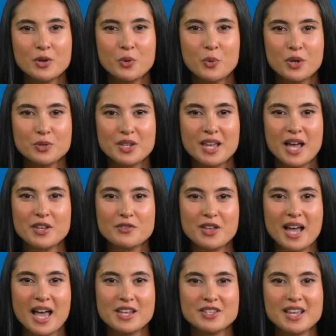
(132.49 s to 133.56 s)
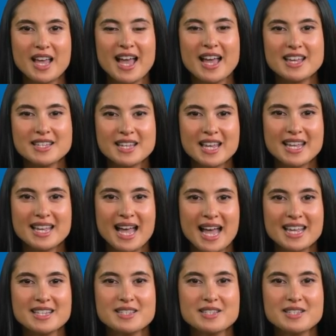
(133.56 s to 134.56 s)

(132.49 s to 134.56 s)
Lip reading: We will cover how to add and edit